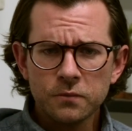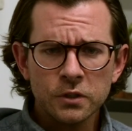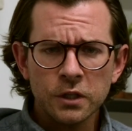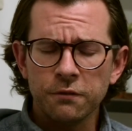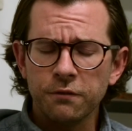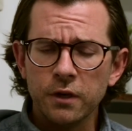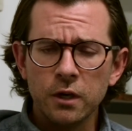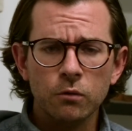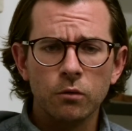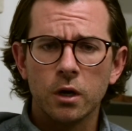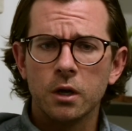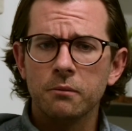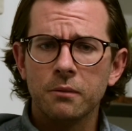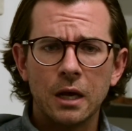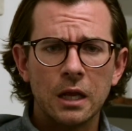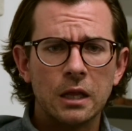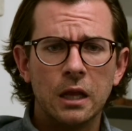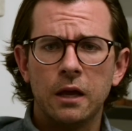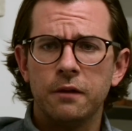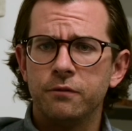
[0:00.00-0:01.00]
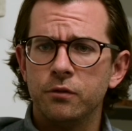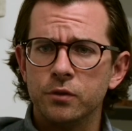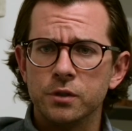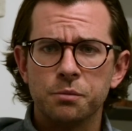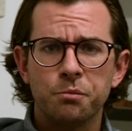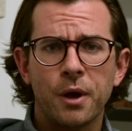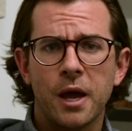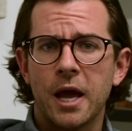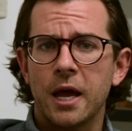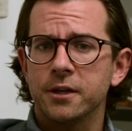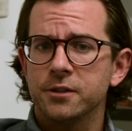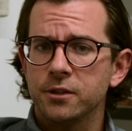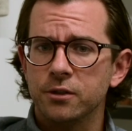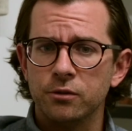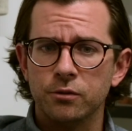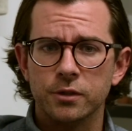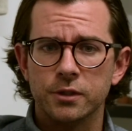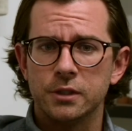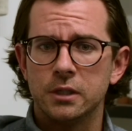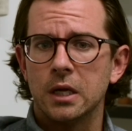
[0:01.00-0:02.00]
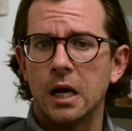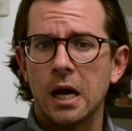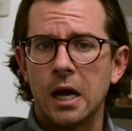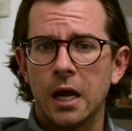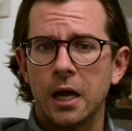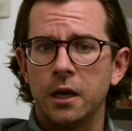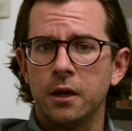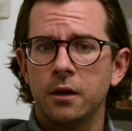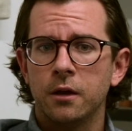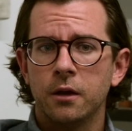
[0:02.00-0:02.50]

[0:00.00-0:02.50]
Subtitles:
of anyone in my life who's passed and who has died,